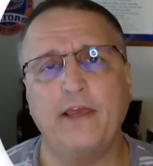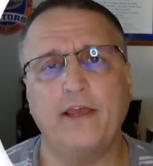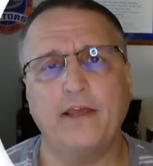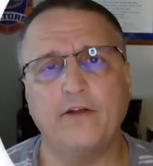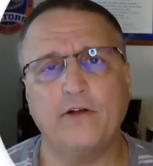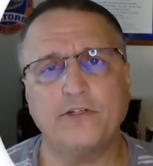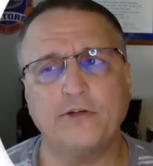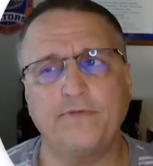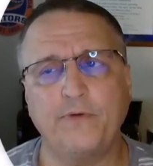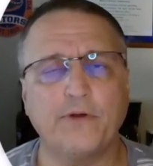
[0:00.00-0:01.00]
And
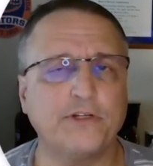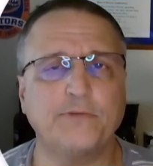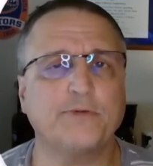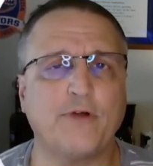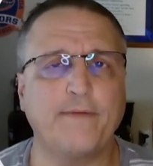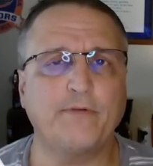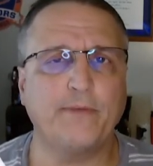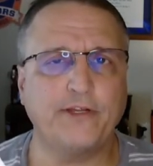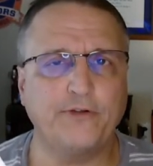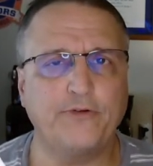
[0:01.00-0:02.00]
also, if you want to subscribe to
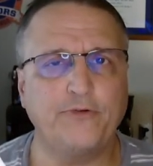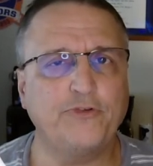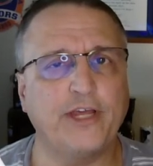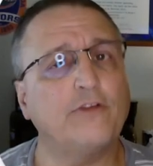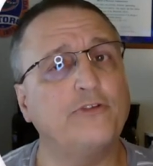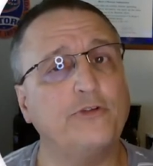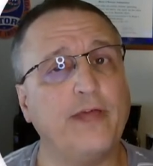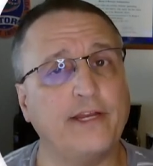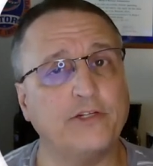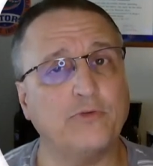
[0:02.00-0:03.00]
my YouTube channel, do
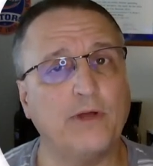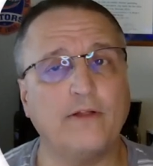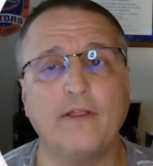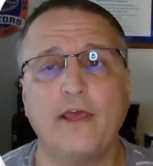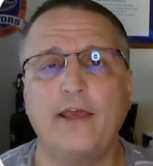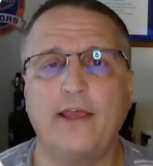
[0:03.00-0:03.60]
that as well,